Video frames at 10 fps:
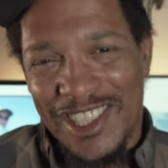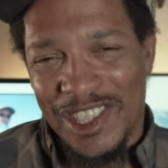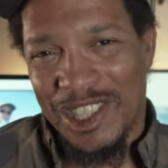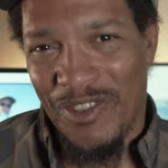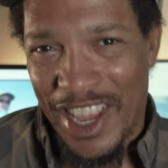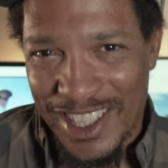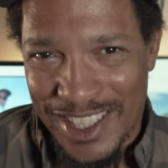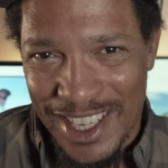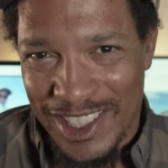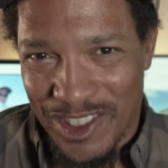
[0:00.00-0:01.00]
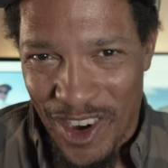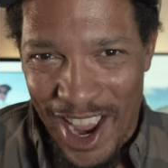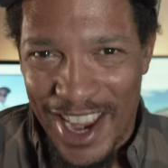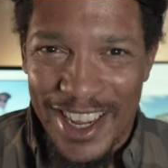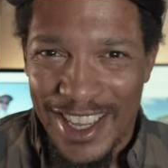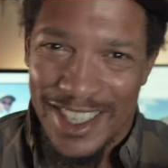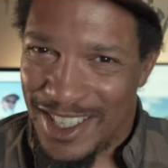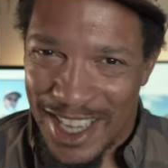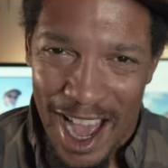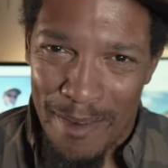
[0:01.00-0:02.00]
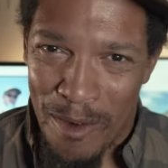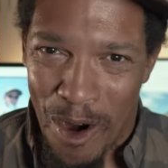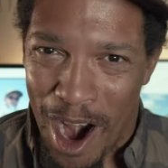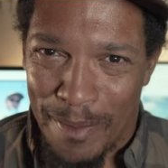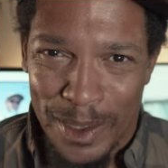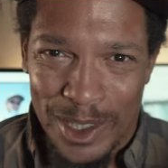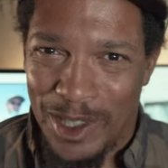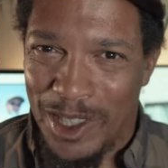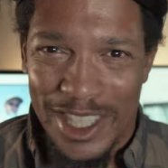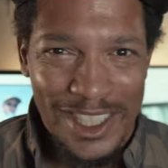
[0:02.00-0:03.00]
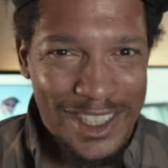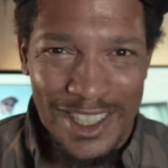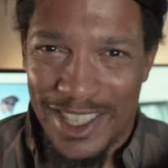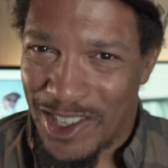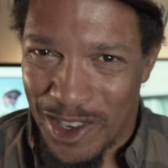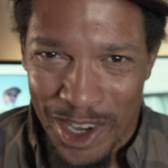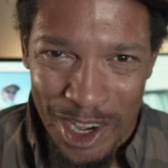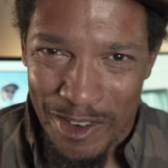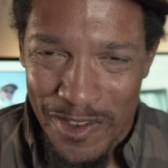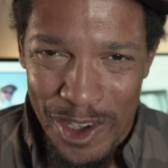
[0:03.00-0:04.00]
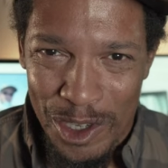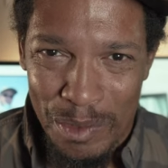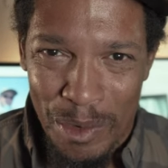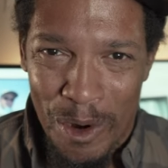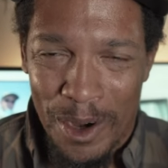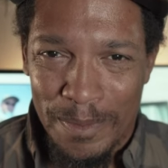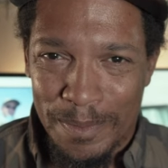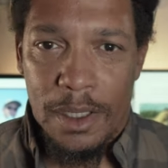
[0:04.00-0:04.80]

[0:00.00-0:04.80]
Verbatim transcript: Just makes sense, right? You got more opportunities, you're gonna fish more.